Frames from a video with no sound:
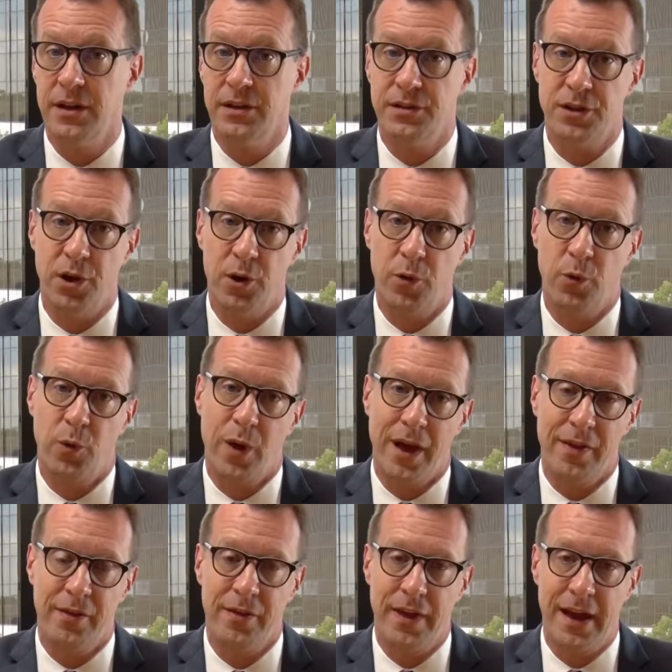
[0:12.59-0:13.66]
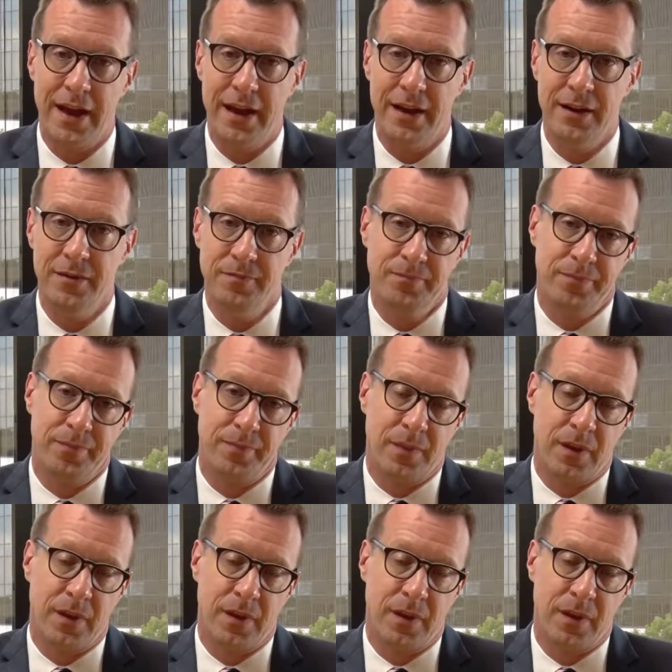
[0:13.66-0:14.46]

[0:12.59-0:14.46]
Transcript: So rather than